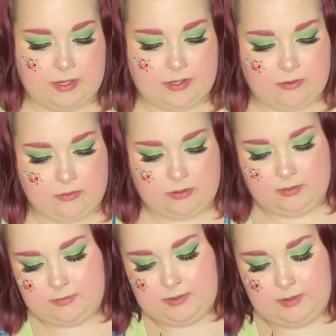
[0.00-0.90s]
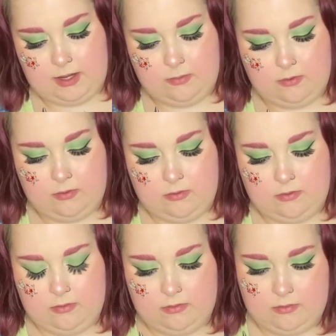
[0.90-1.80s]
to hold them stable,
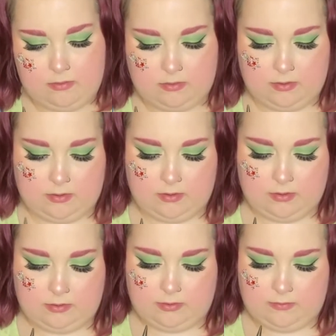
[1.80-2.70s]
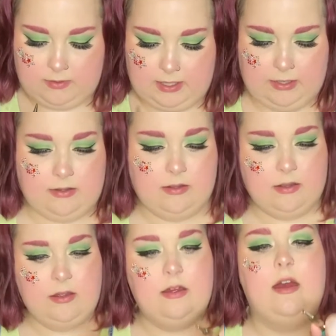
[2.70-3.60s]
the ring,
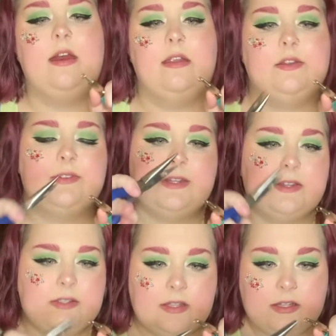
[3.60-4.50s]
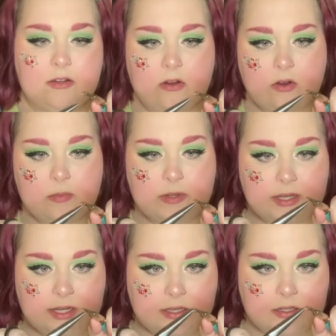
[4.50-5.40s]
and you'll see there's a little opening.